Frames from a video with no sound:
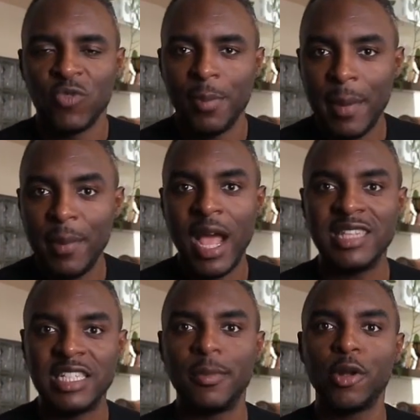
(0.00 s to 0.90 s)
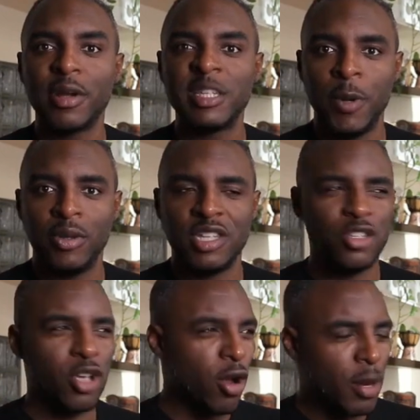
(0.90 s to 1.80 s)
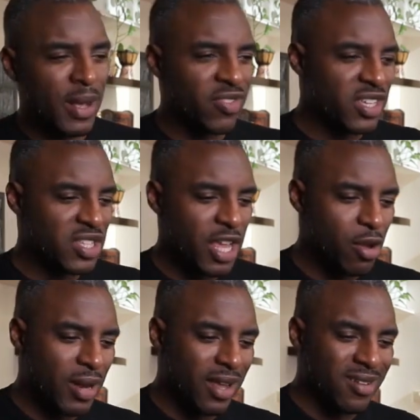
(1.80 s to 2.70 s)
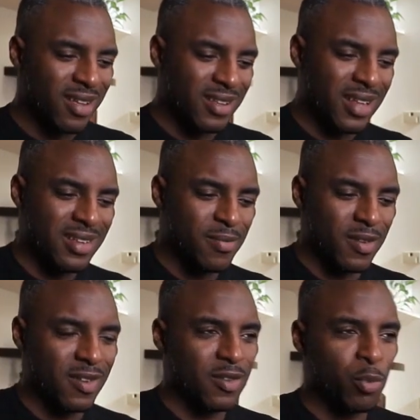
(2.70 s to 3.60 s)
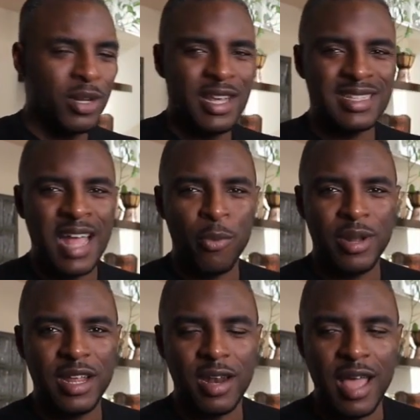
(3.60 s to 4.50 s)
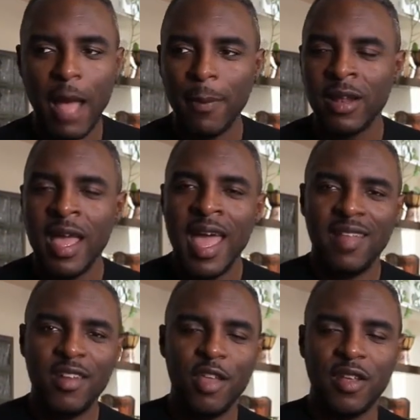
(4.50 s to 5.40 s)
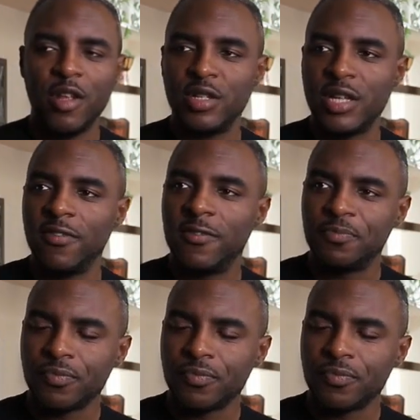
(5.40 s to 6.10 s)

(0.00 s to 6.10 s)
maybe you had similar experiences. You heard about this thing, you're like, oh, that doesn't, really, is that really gonna happen? And then you think to yourself,